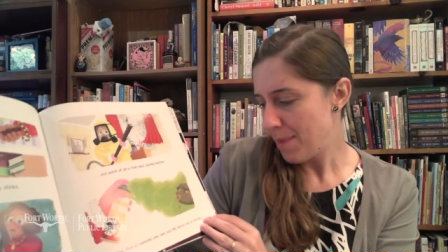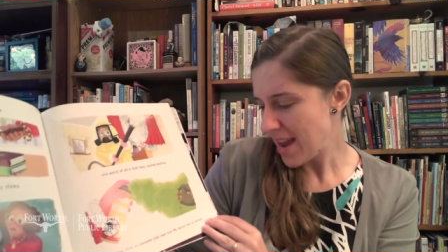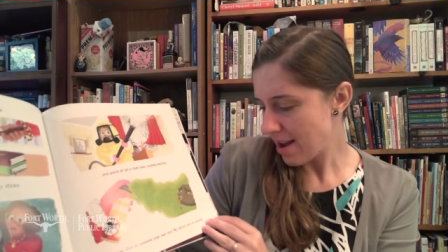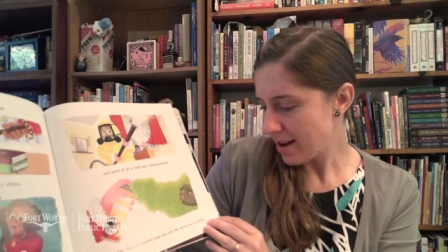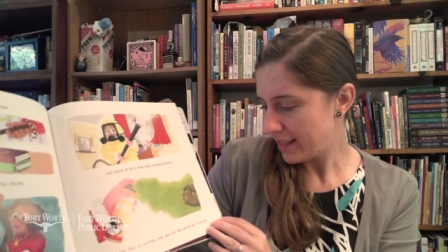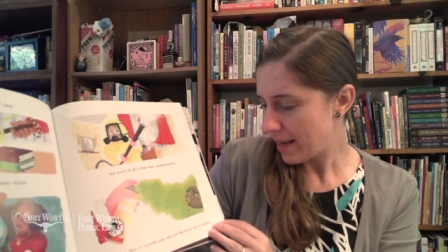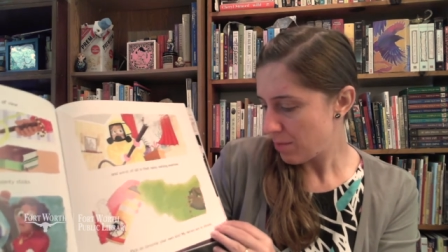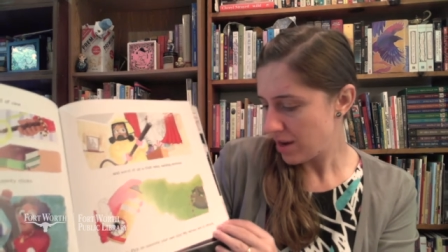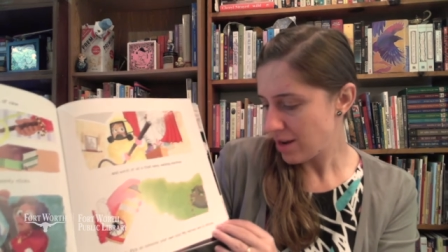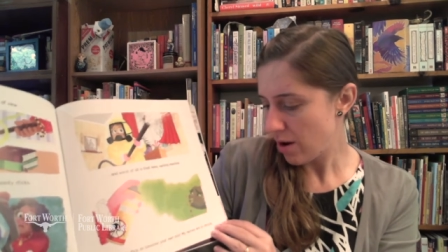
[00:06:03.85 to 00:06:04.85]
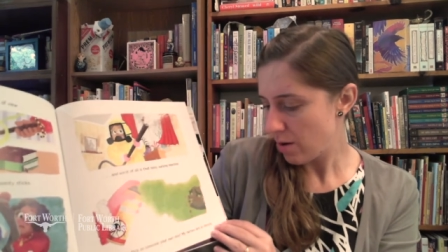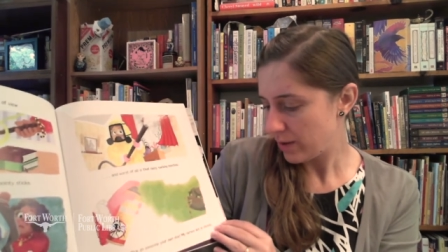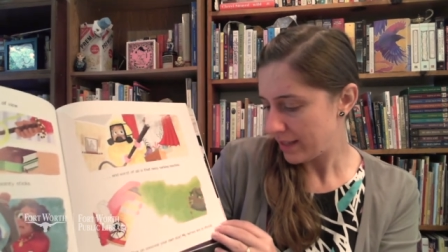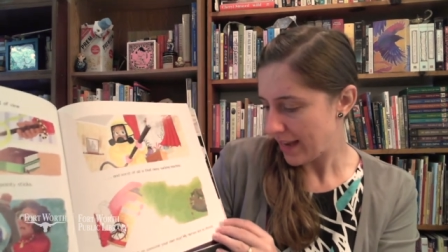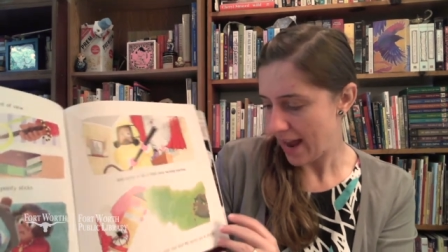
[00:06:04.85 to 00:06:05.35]
Pick on someone your
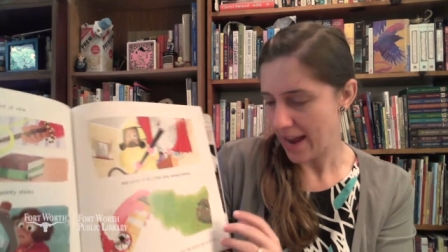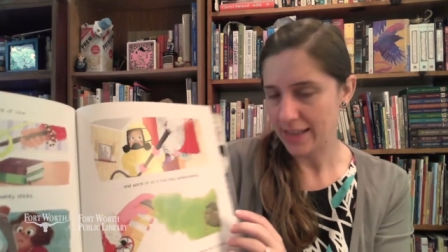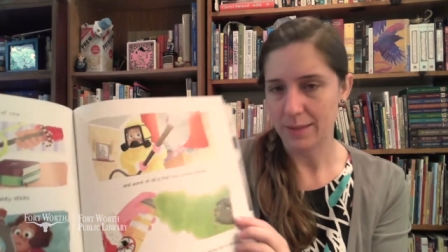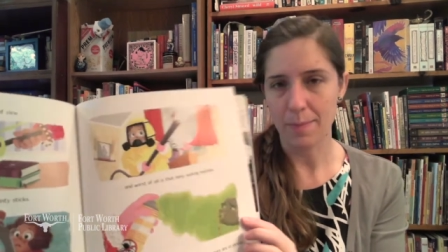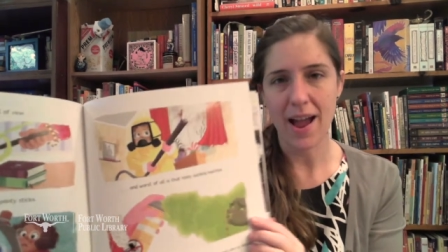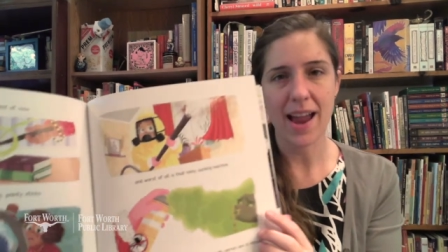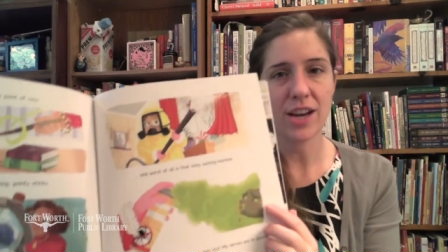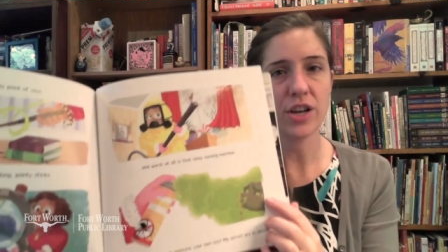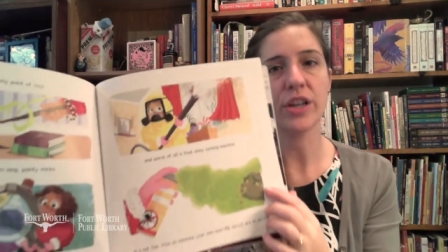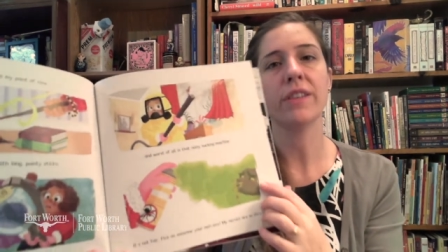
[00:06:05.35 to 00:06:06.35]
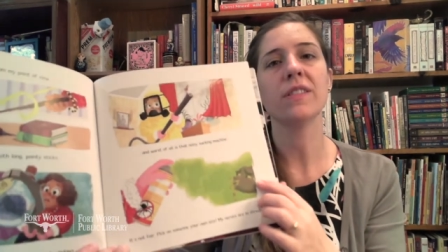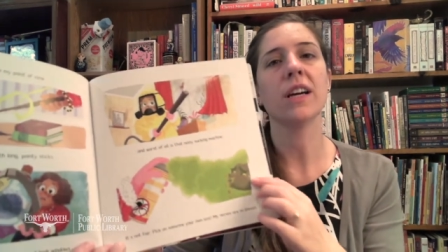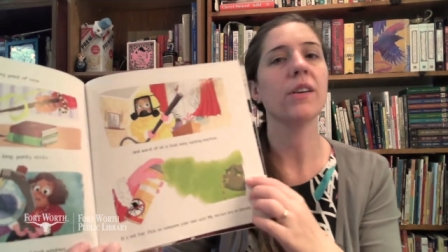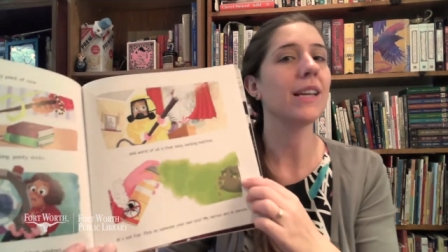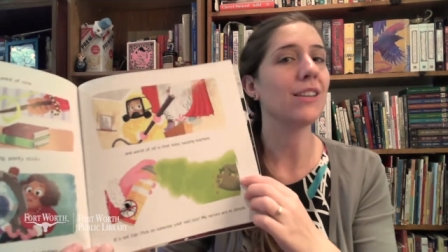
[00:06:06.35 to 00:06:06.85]
own size. My nerves
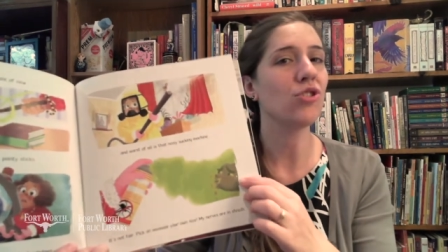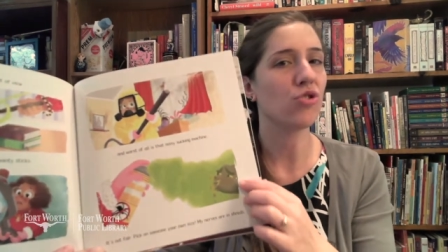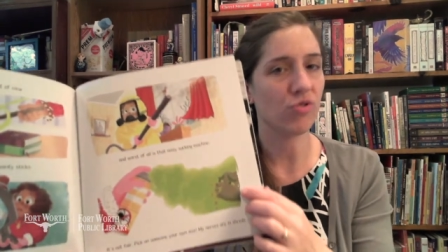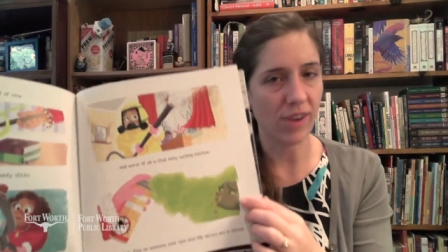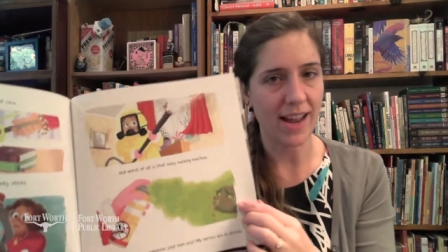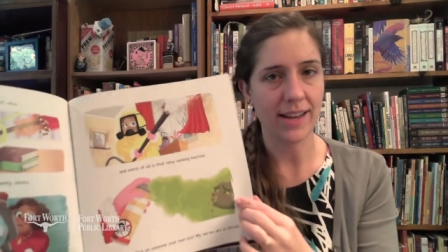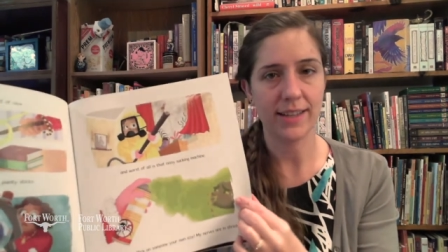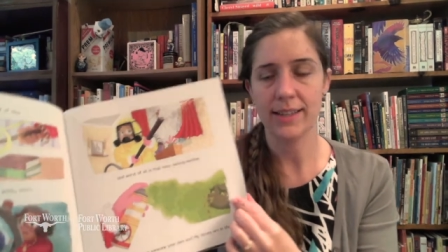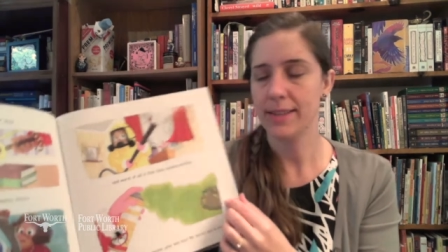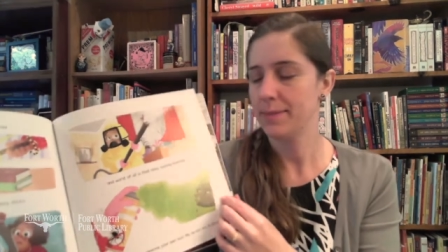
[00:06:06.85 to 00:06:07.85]
are in shreds.